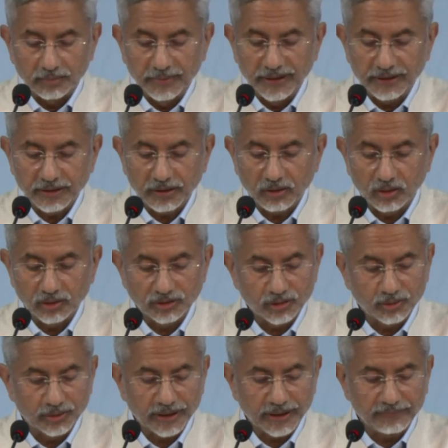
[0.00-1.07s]
The meeting
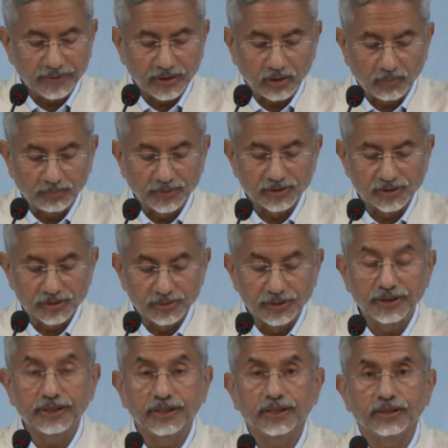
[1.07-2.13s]
also gave an
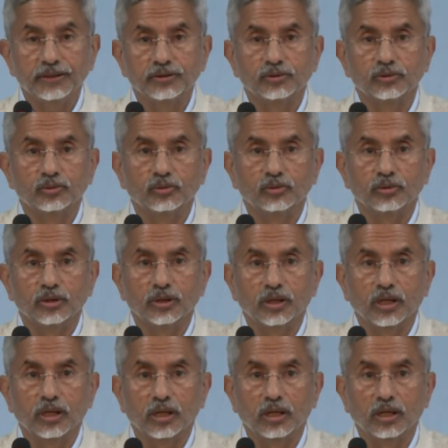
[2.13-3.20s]
opportunity to
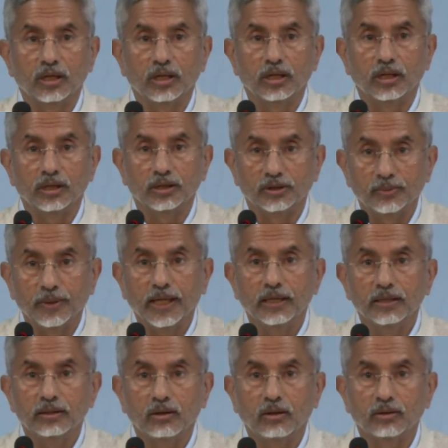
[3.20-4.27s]
uh,
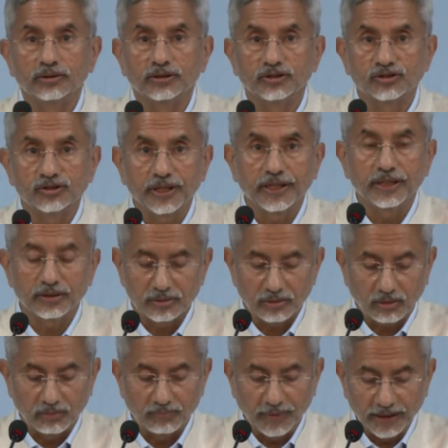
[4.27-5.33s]
dwell on the state
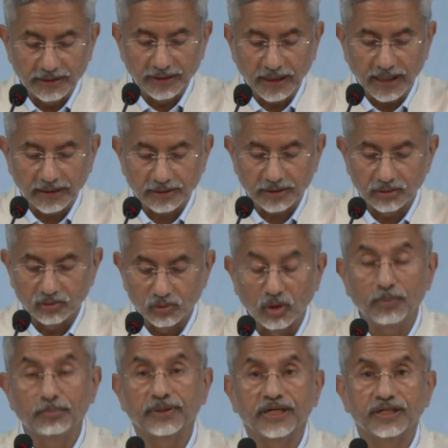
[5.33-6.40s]
of multilateral
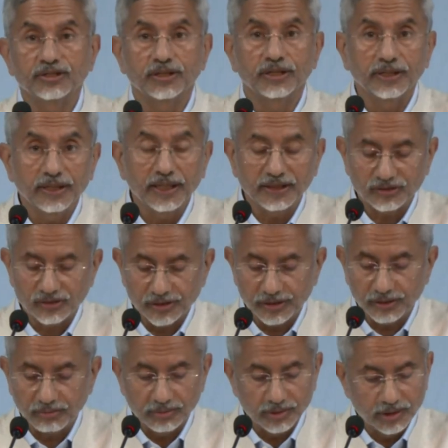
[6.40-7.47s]
cooperation in
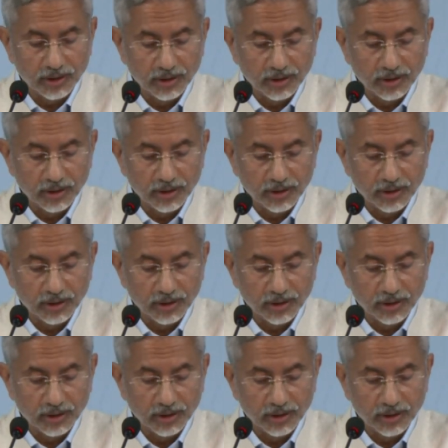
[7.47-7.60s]
SCO,